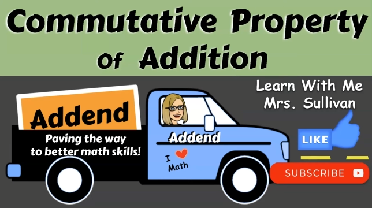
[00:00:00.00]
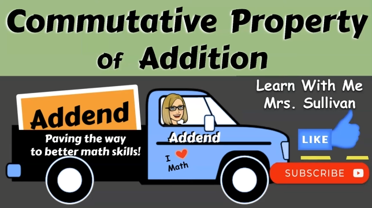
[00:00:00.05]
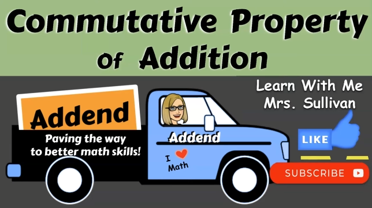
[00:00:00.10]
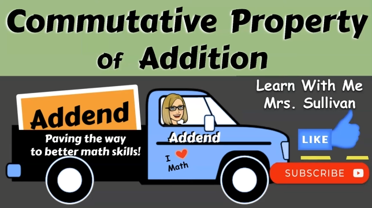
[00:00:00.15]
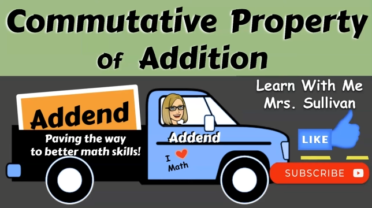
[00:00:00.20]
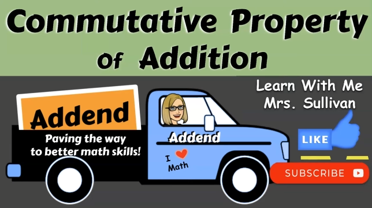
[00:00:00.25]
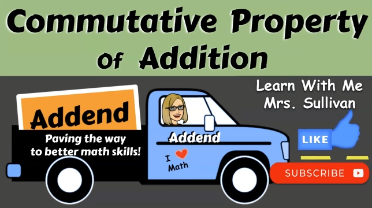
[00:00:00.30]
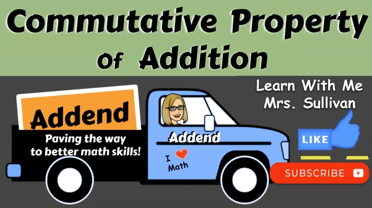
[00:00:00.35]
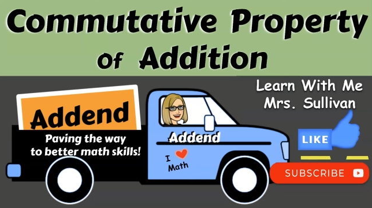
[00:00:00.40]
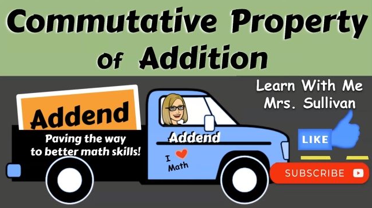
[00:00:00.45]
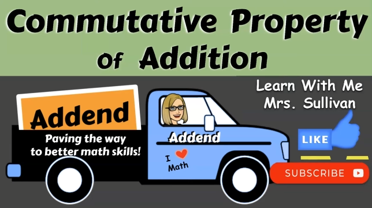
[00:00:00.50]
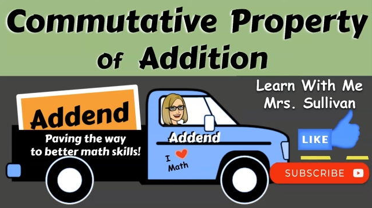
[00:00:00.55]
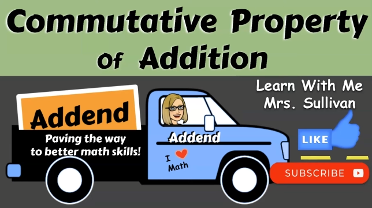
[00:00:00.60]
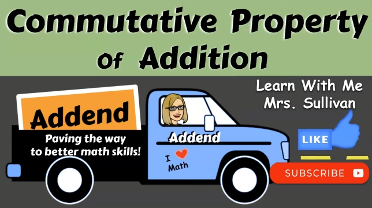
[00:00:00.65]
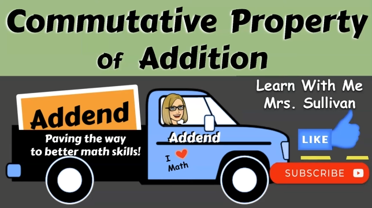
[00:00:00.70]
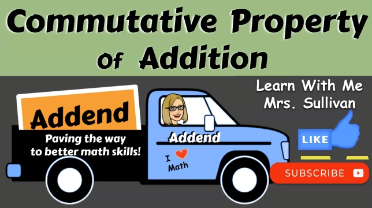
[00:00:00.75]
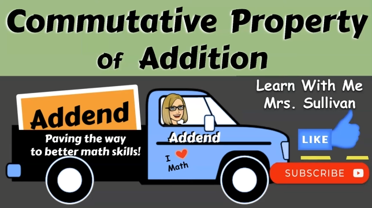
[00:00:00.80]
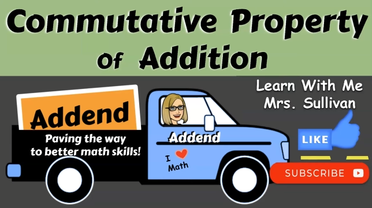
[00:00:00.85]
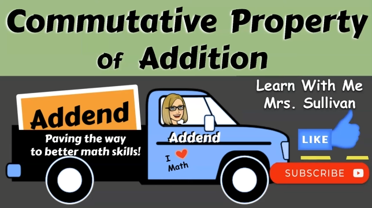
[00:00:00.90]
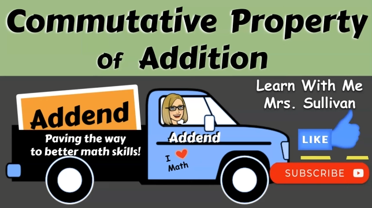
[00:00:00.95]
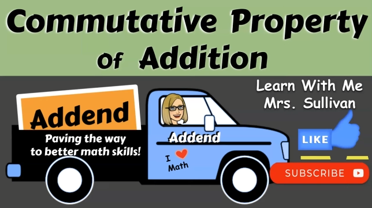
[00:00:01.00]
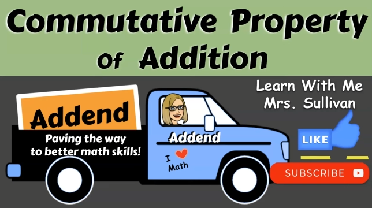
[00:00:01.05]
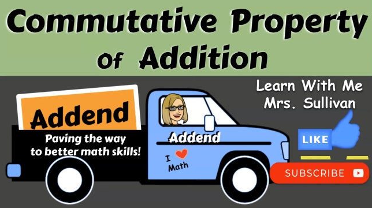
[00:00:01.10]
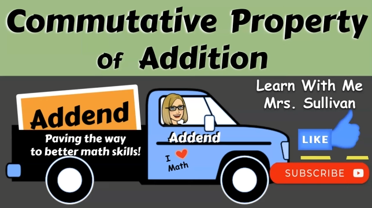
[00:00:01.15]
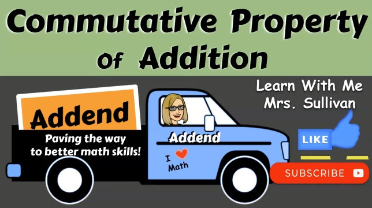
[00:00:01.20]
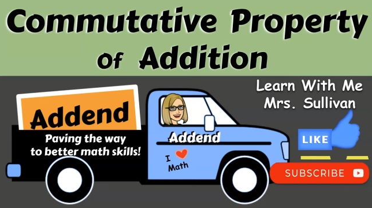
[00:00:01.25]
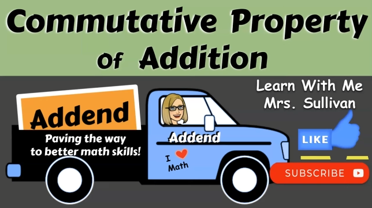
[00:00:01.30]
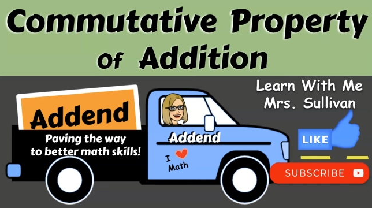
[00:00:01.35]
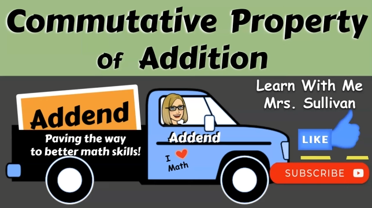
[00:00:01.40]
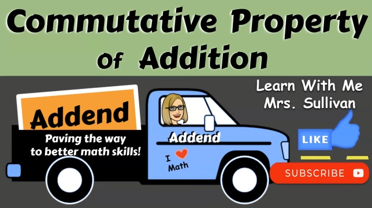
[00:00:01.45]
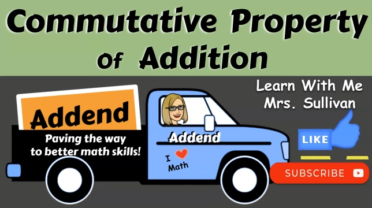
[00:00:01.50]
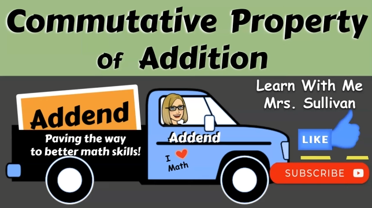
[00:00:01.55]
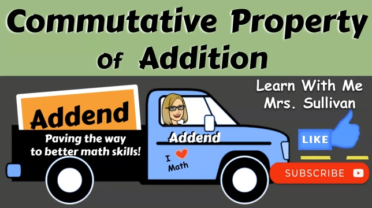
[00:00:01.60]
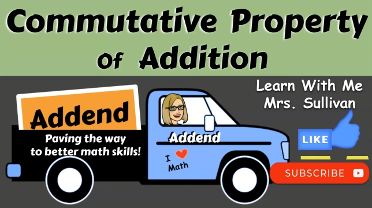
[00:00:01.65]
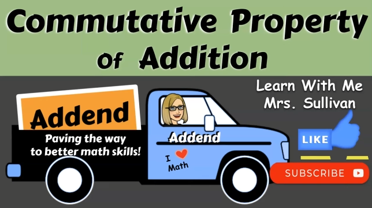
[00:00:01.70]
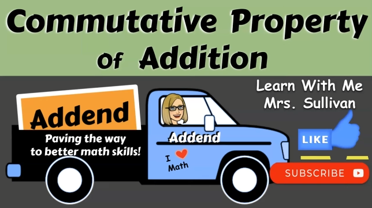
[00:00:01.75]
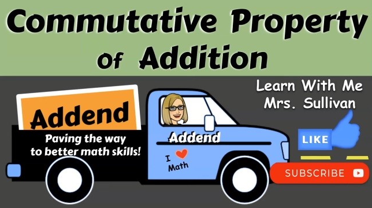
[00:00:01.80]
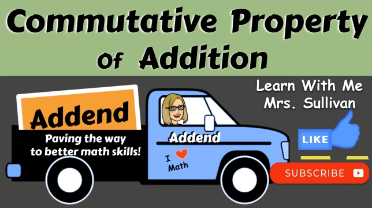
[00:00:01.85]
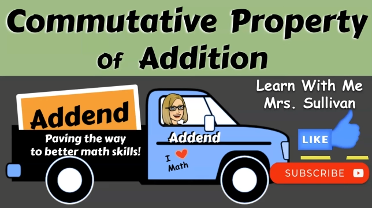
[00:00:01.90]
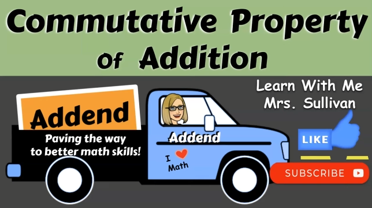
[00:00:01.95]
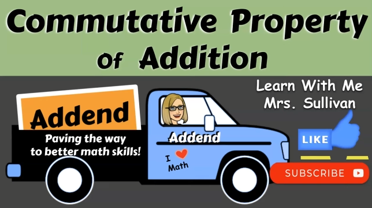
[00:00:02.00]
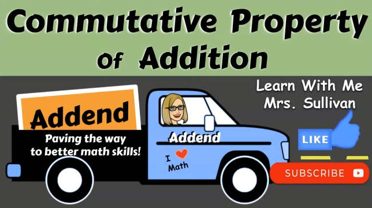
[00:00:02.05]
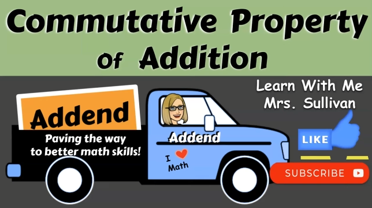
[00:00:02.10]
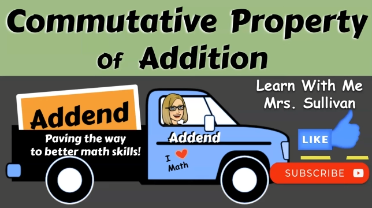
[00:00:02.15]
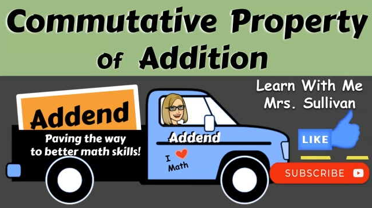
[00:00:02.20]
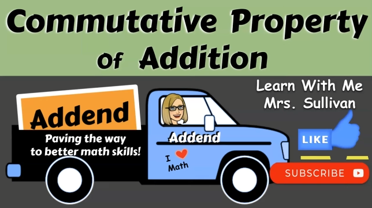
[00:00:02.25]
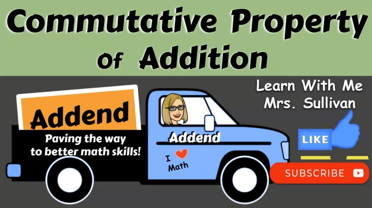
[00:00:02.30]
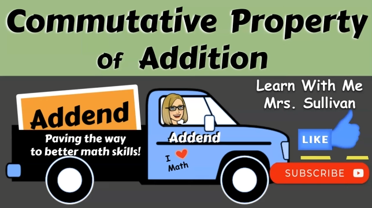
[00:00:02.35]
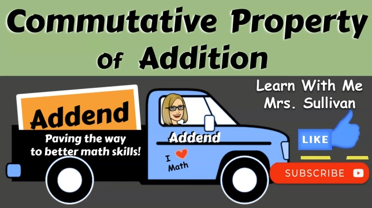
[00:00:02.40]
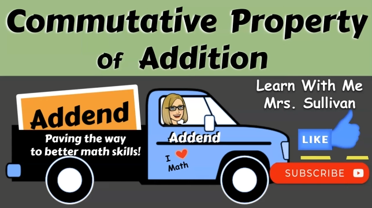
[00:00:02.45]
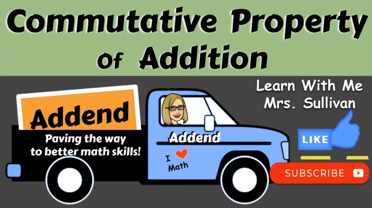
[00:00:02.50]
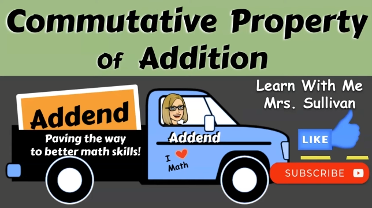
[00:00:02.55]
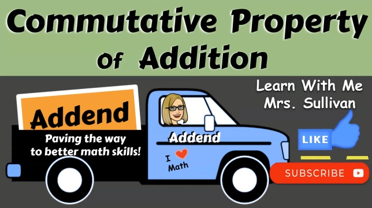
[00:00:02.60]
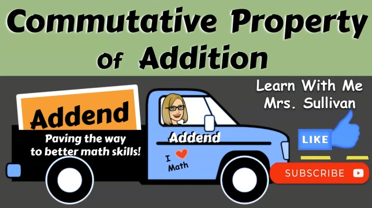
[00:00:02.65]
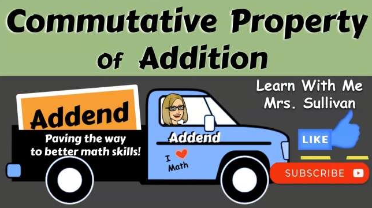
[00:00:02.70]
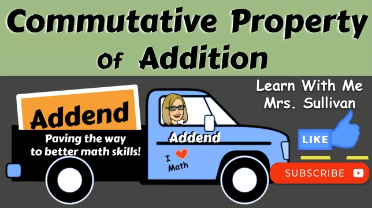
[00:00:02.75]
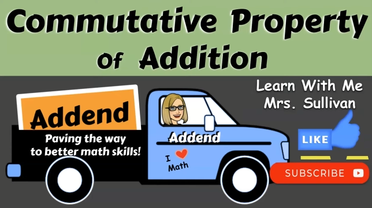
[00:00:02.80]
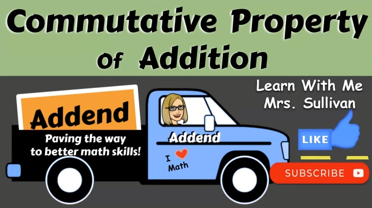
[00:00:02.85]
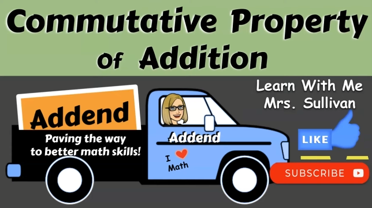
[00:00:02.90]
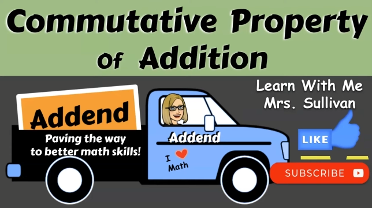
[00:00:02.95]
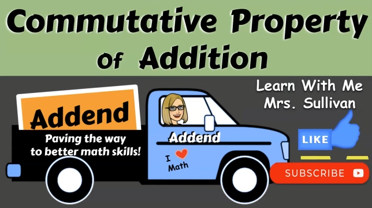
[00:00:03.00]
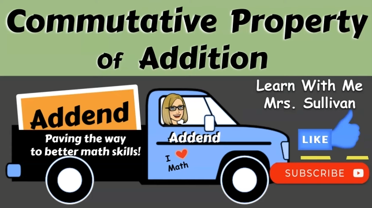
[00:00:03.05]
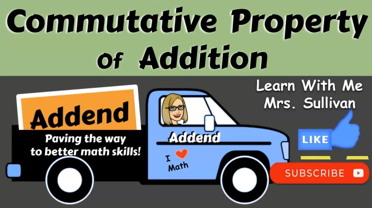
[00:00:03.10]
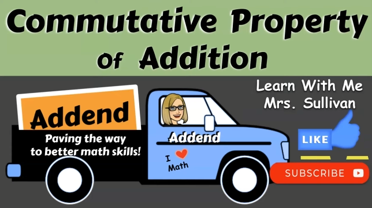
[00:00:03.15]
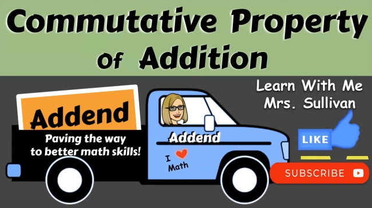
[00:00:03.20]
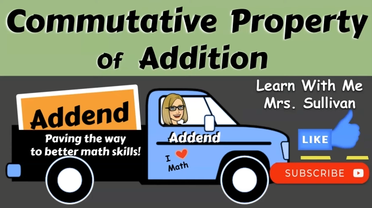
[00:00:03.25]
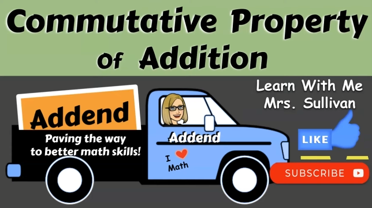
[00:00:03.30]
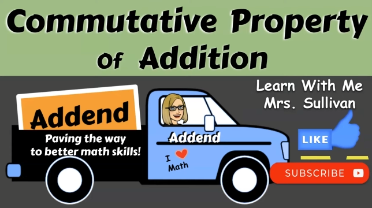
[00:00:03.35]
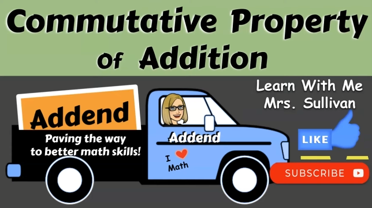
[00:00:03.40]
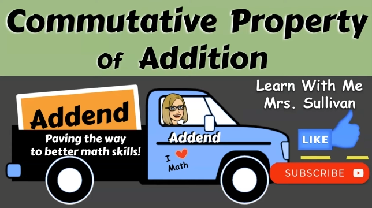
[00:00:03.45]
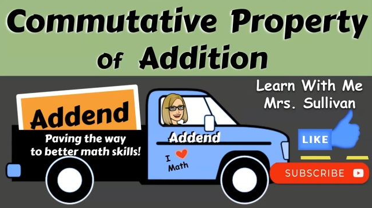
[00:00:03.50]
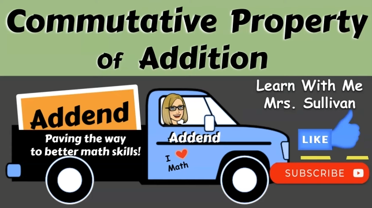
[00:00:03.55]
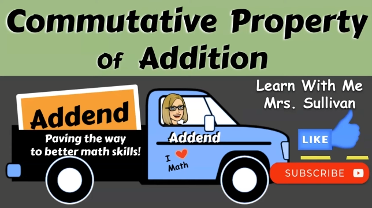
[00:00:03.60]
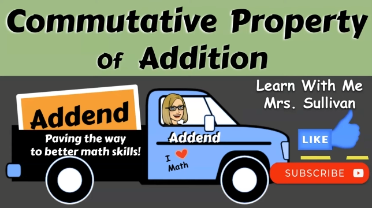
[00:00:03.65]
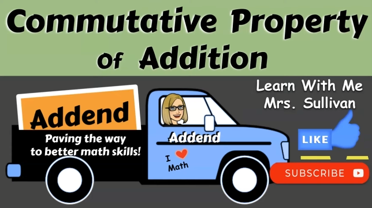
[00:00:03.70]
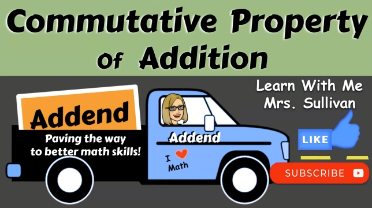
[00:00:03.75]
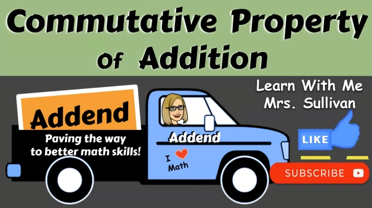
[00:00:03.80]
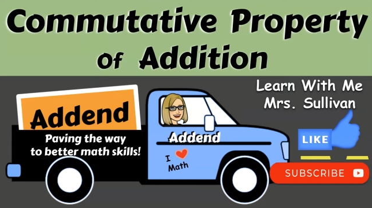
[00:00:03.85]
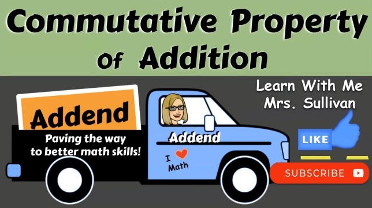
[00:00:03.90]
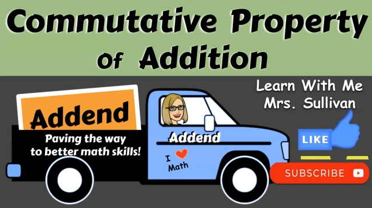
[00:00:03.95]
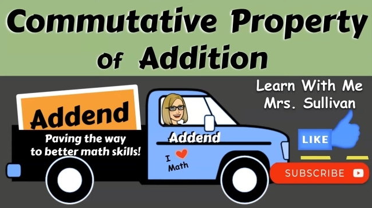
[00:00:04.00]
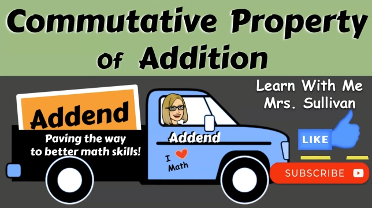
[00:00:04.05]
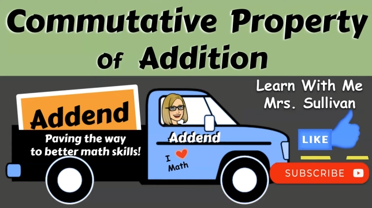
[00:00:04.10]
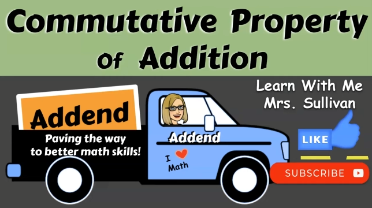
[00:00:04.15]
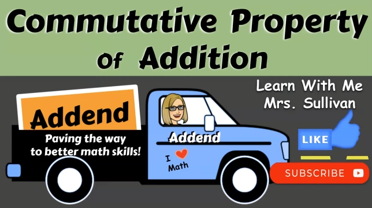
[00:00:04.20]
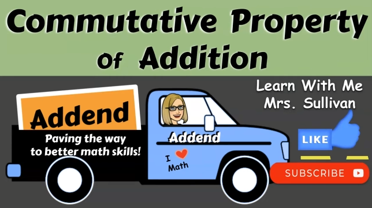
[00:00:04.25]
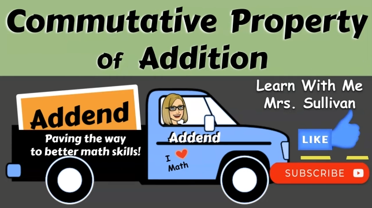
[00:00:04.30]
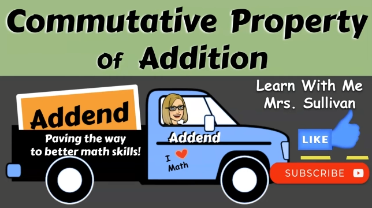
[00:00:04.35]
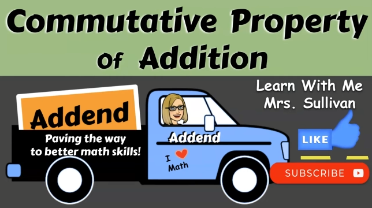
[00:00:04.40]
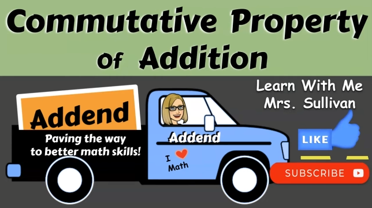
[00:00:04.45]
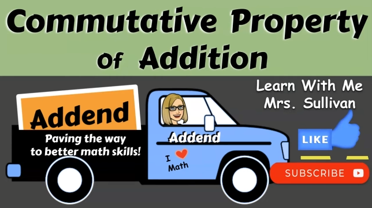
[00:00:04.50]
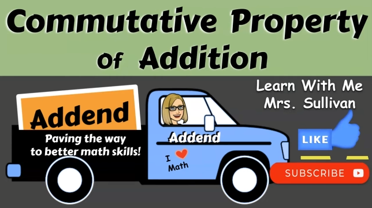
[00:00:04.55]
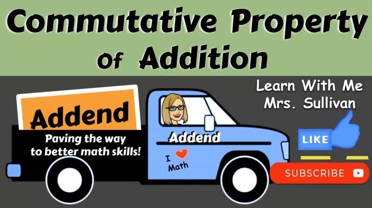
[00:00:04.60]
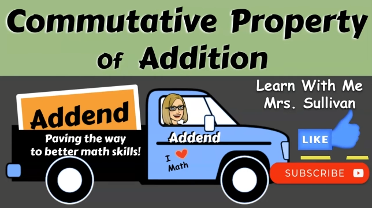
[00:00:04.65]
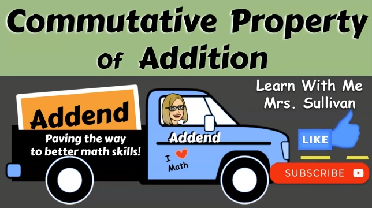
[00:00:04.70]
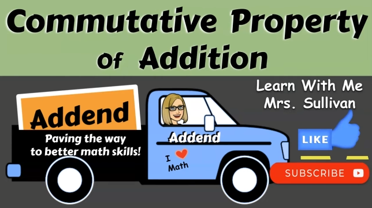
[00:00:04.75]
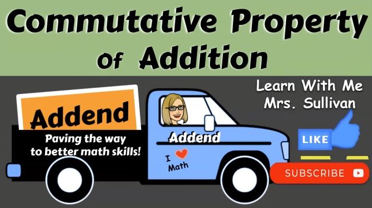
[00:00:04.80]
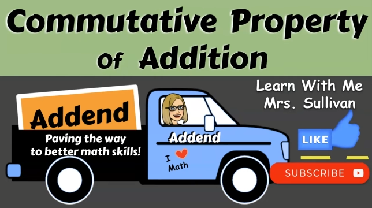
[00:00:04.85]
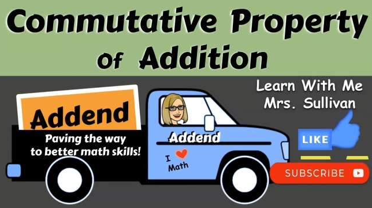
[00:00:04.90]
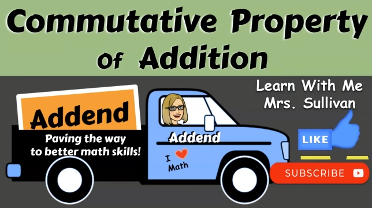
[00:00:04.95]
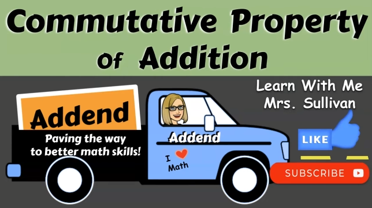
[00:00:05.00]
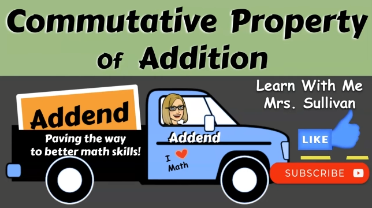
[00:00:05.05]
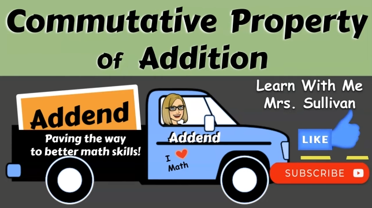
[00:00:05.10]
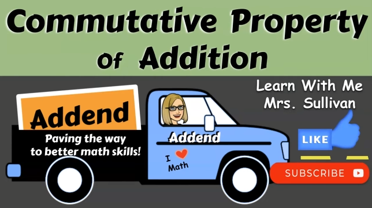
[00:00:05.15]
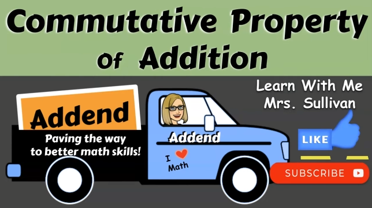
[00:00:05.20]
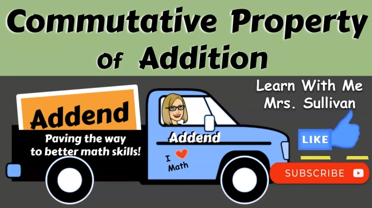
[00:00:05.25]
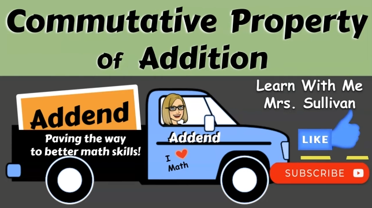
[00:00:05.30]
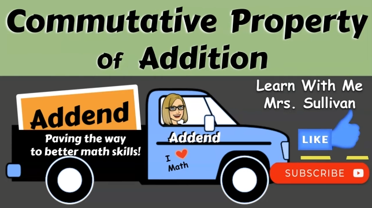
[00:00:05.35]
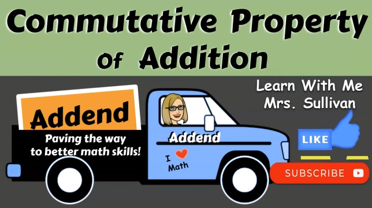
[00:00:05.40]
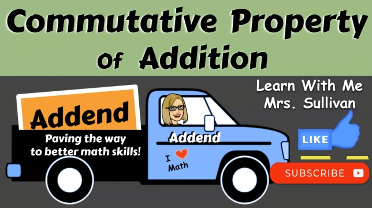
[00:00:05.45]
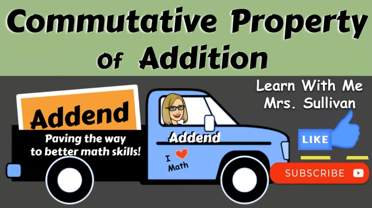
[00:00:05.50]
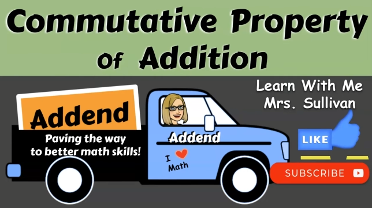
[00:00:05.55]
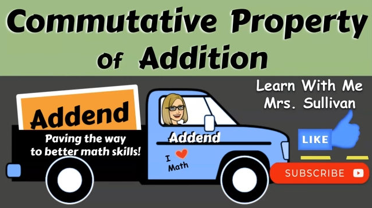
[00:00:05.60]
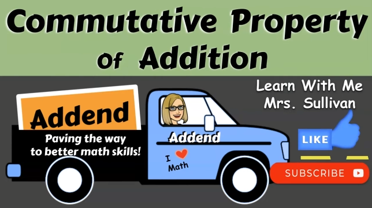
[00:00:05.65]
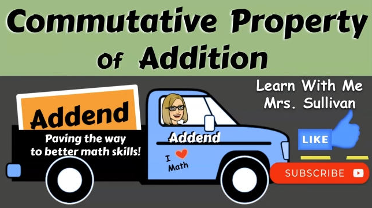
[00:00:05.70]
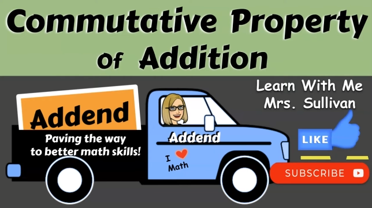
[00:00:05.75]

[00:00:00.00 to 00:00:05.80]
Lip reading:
(no speaker visible)